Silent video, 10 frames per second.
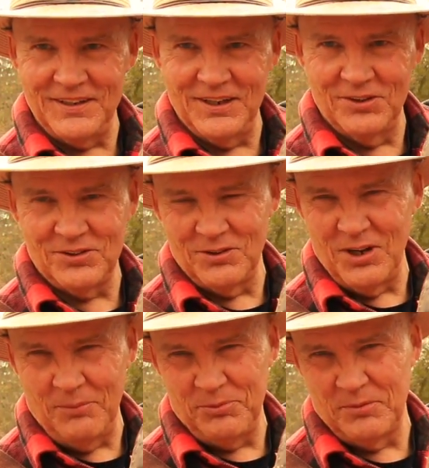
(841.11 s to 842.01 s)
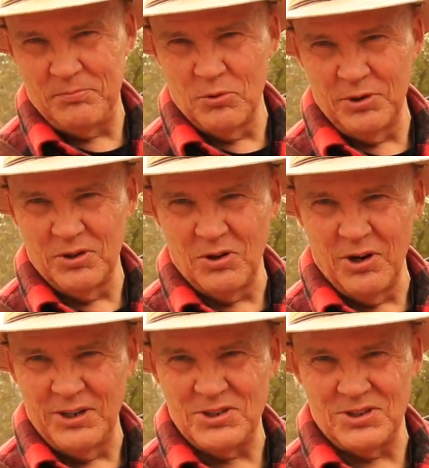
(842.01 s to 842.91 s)
you know, so it helps support your
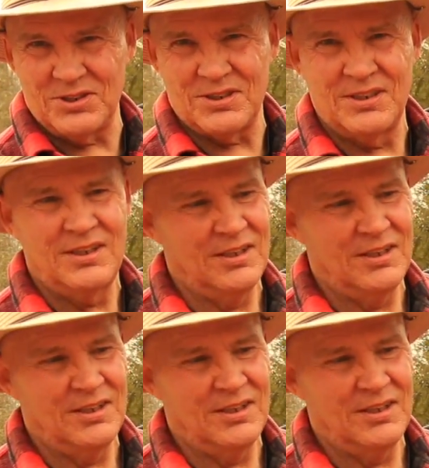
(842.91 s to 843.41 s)
arches,